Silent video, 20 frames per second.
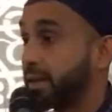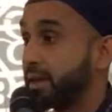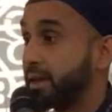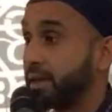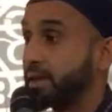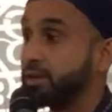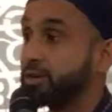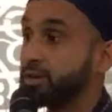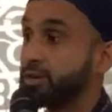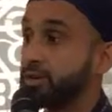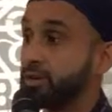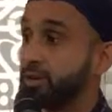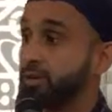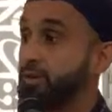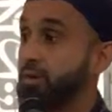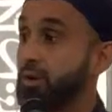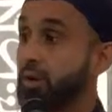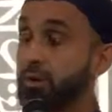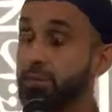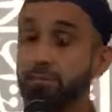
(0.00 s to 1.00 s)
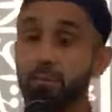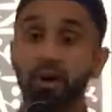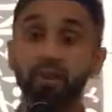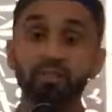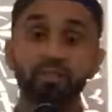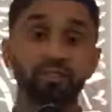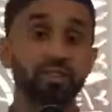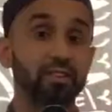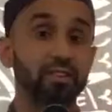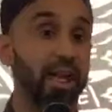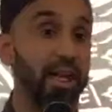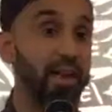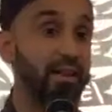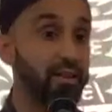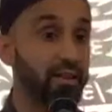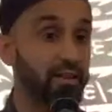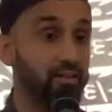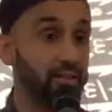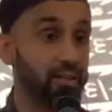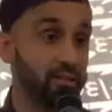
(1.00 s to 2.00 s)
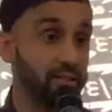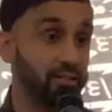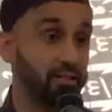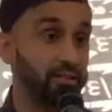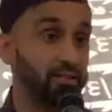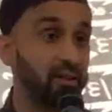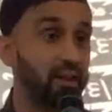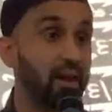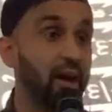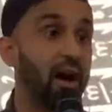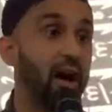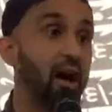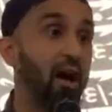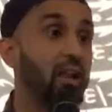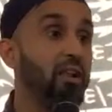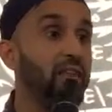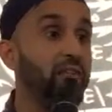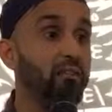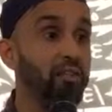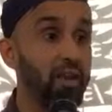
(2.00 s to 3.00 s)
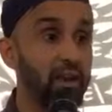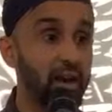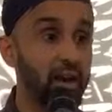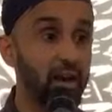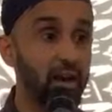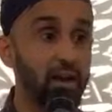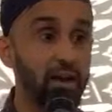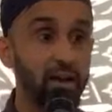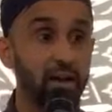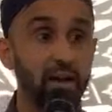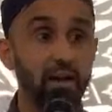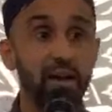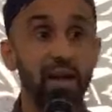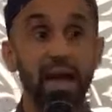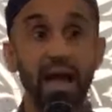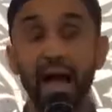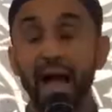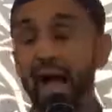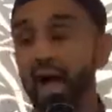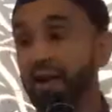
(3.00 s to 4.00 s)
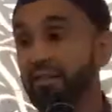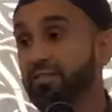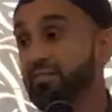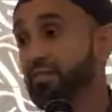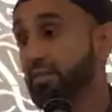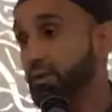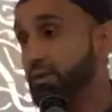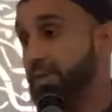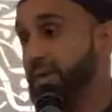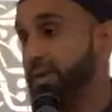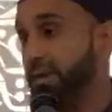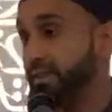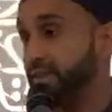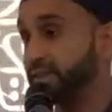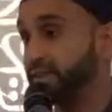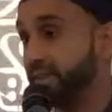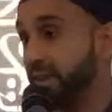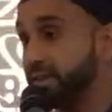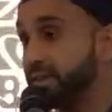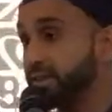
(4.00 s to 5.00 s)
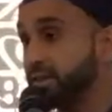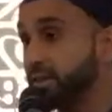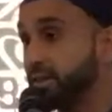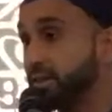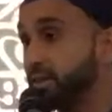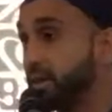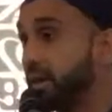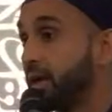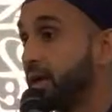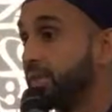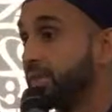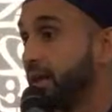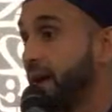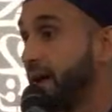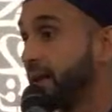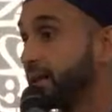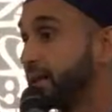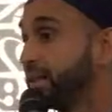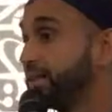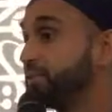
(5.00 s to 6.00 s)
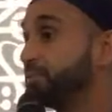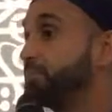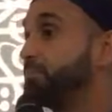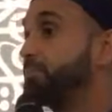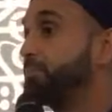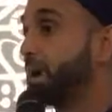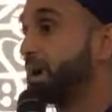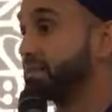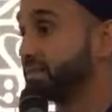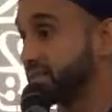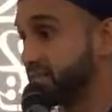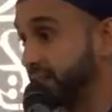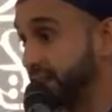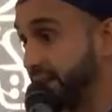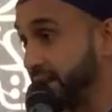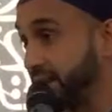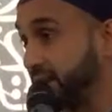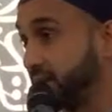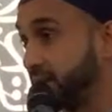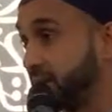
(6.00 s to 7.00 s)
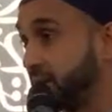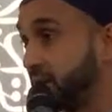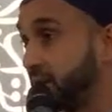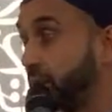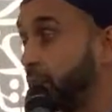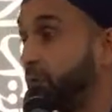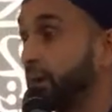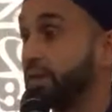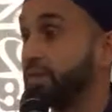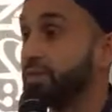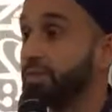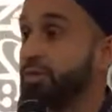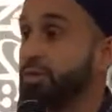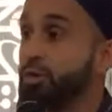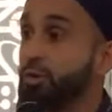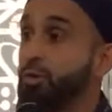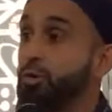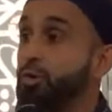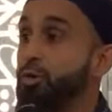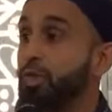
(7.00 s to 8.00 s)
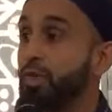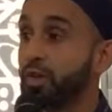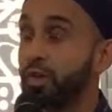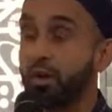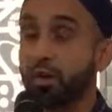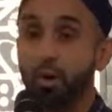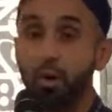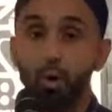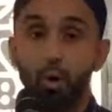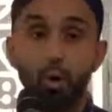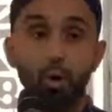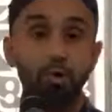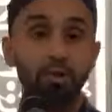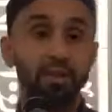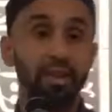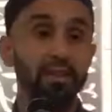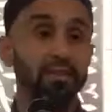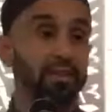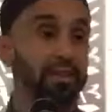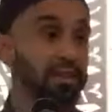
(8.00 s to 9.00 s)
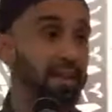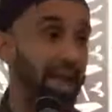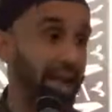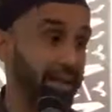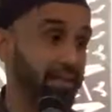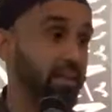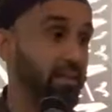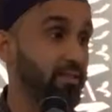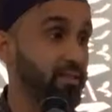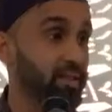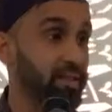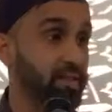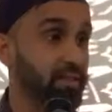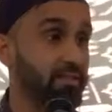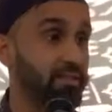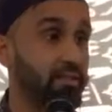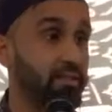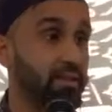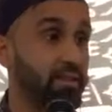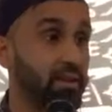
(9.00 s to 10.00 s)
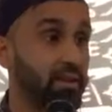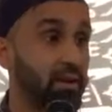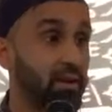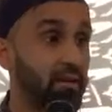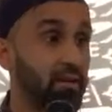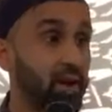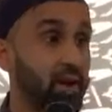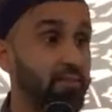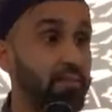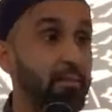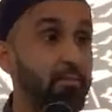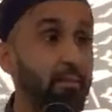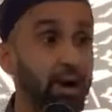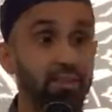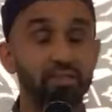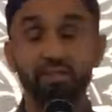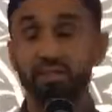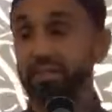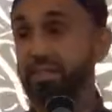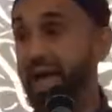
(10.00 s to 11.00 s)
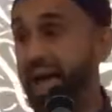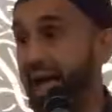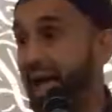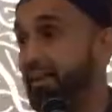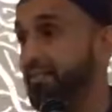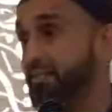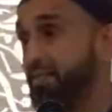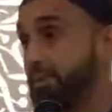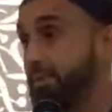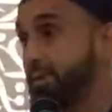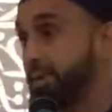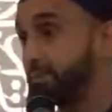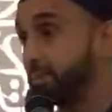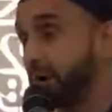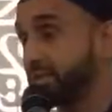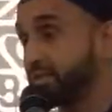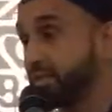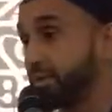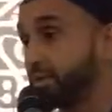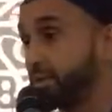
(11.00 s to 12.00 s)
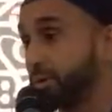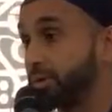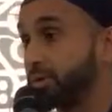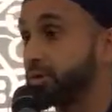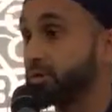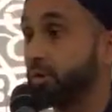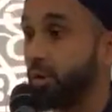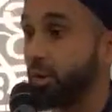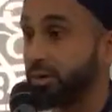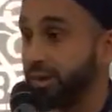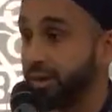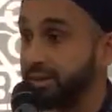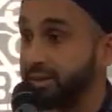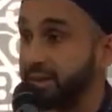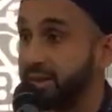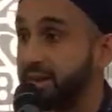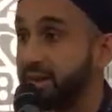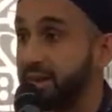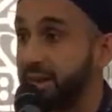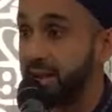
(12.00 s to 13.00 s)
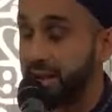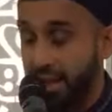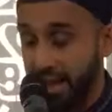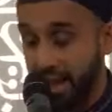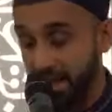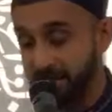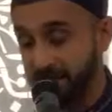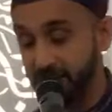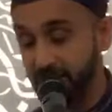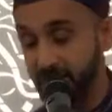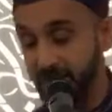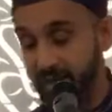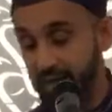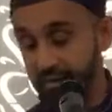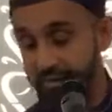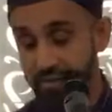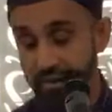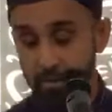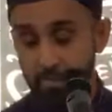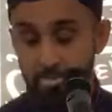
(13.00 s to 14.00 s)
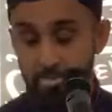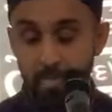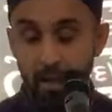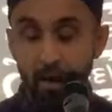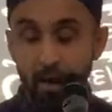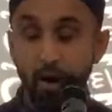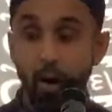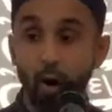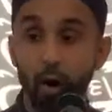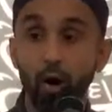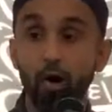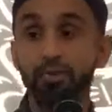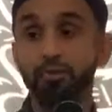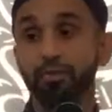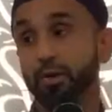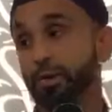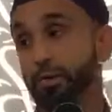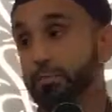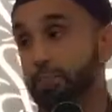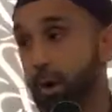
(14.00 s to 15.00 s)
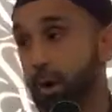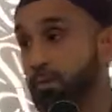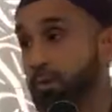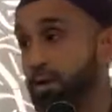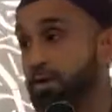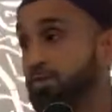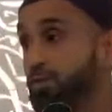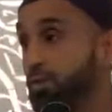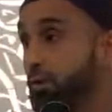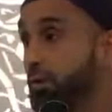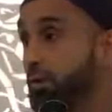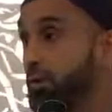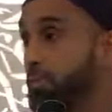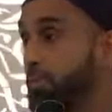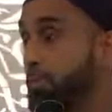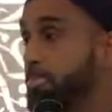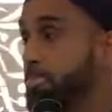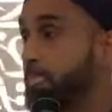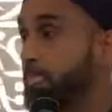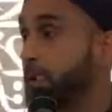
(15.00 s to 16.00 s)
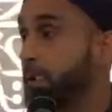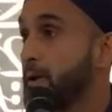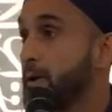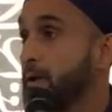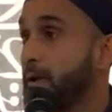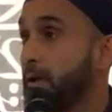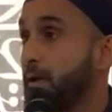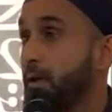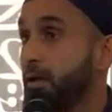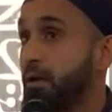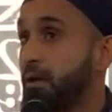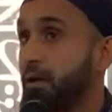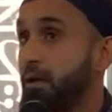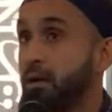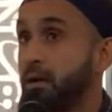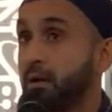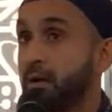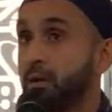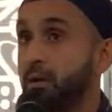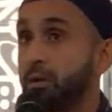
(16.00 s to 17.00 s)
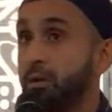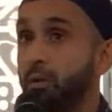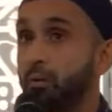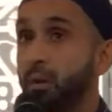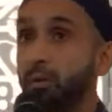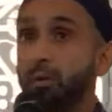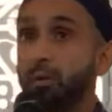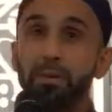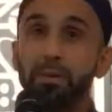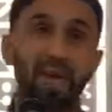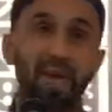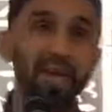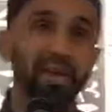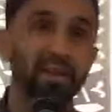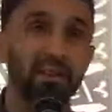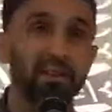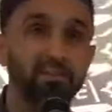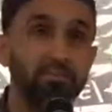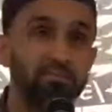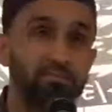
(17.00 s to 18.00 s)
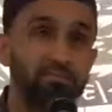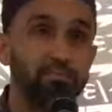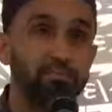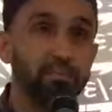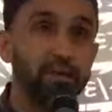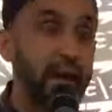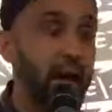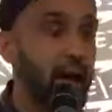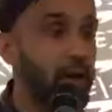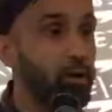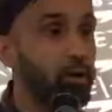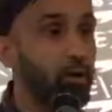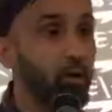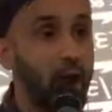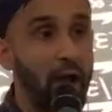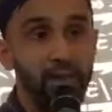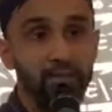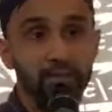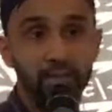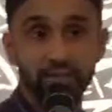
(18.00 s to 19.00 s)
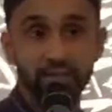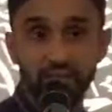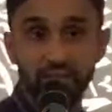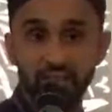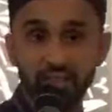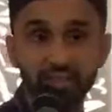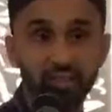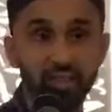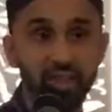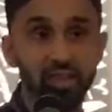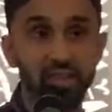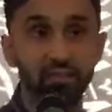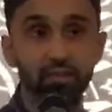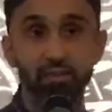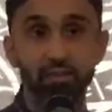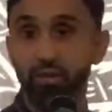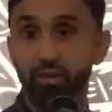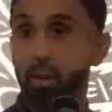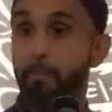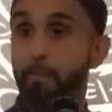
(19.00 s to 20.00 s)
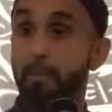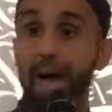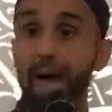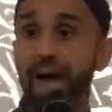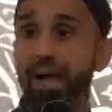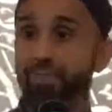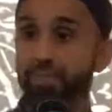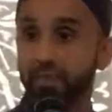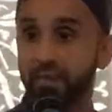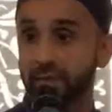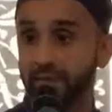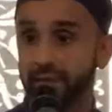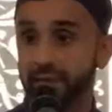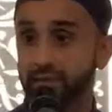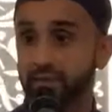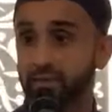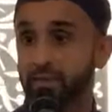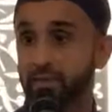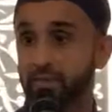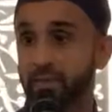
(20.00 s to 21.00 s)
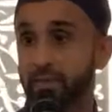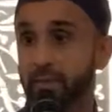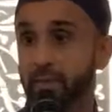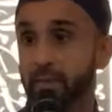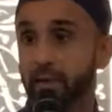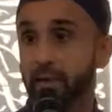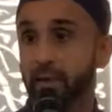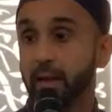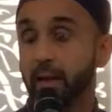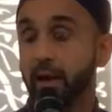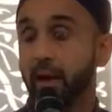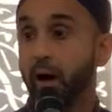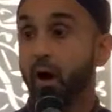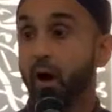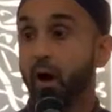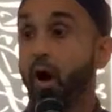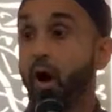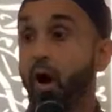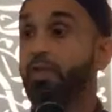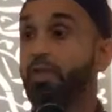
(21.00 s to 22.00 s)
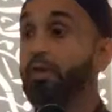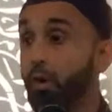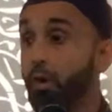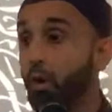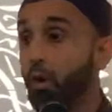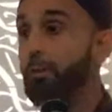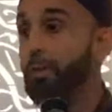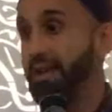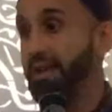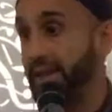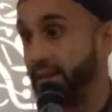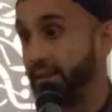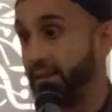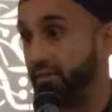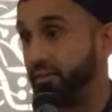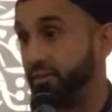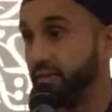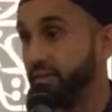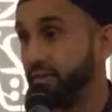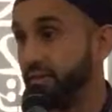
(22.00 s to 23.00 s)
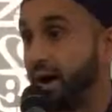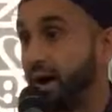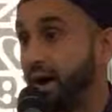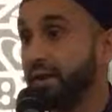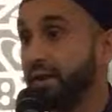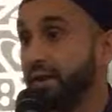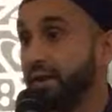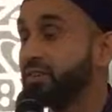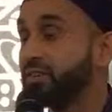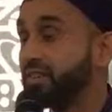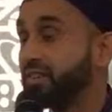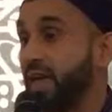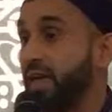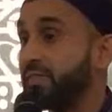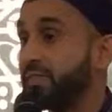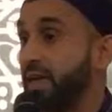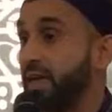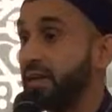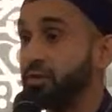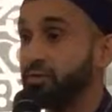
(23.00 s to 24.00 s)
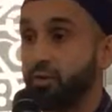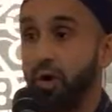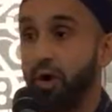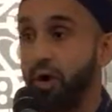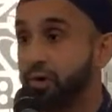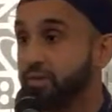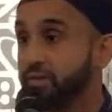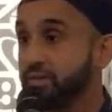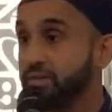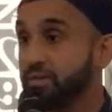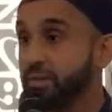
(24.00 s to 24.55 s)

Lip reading: into masjid activities. Al-Falah has to be a center that is bustling with youth-oriented activities, right? The masjid has to be bustling with youth-oriented activities. Also in public school, what we may categorize as the sins or the bad things are the normative. Understand that drugs,